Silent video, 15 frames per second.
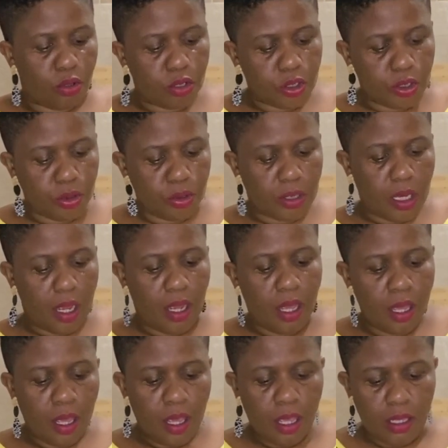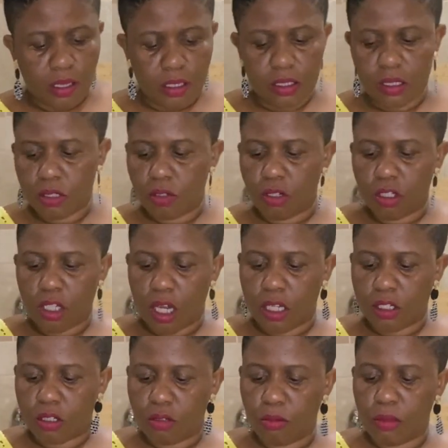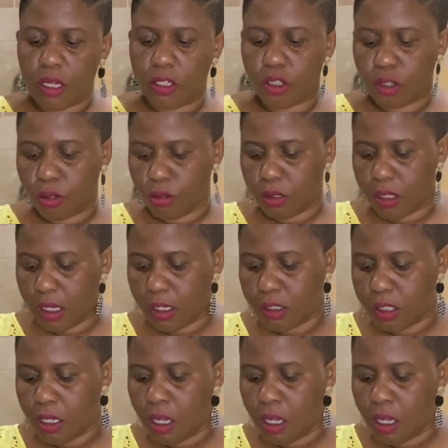sugar, this is your chance to make sure that